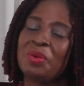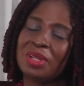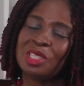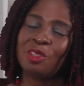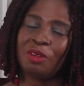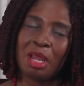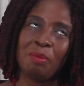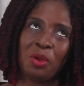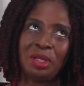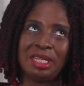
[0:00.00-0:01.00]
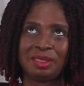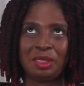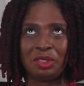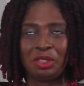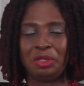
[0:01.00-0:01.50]
You know what is funny about
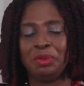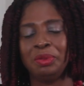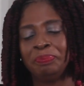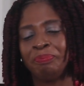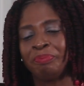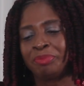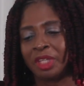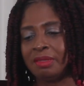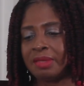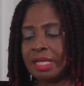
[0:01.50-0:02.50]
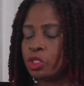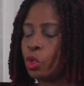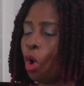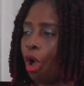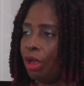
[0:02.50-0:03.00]
listening to you is
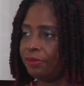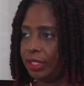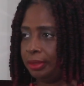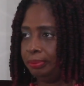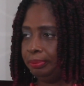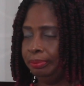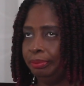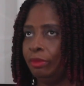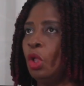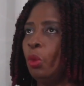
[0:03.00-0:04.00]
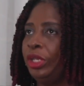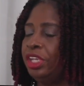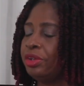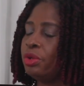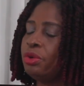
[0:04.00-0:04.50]
that so often
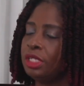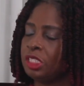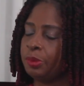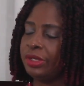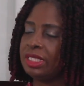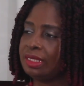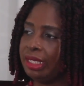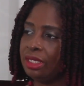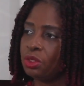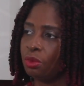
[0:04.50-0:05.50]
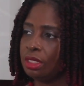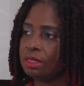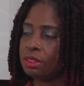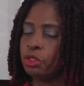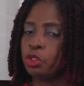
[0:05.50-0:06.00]
we hear the Holy Spirit saying
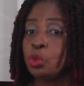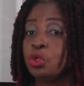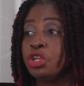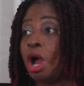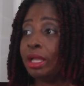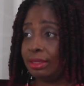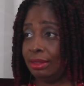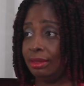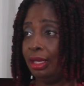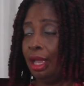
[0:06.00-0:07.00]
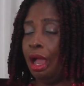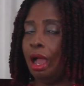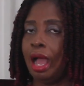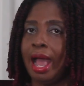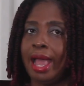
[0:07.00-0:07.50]
to us, do not.
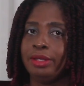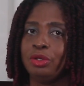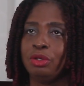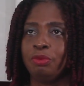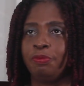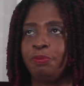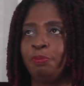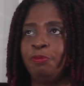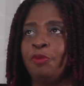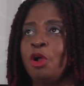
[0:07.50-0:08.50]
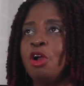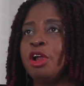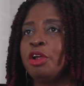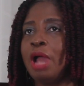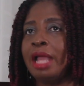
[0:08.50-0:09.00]
And
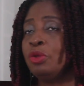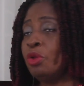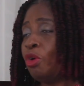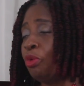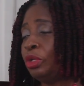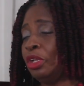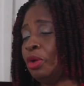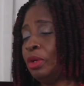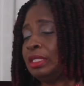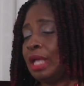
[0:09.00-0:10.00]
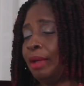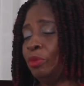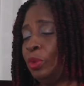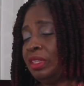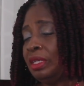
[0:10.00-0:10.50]
for, I don't know, you know, it's,
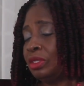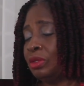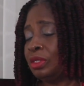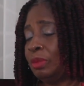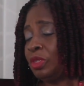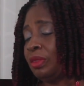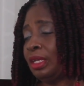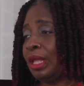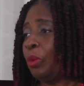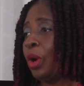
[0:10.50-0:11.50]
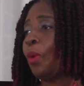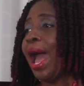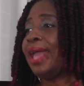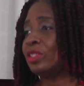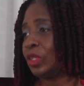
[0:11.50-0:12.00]
we seem to think that
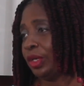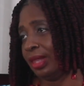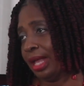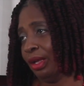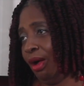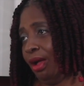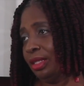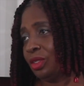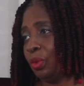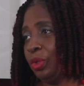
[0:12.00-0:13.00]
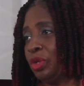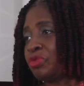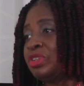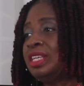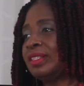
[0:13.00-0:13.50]
we're wiser than God. So we